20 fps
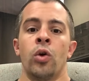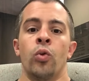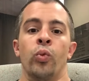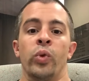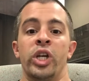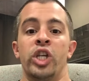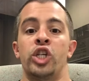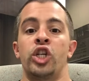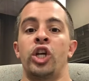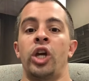
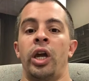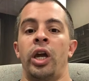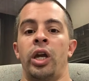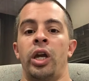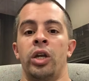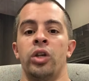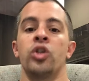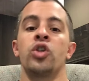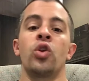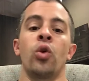we
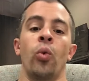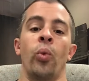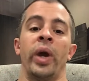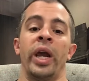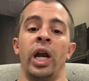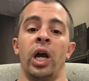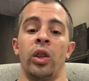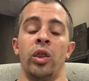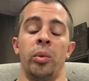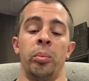change the weight
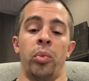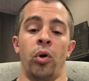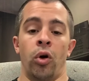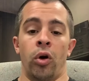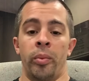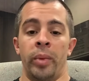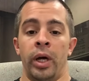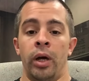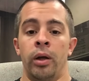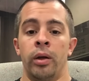on the
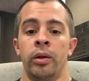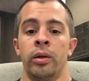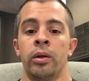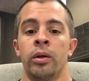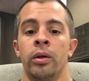barbell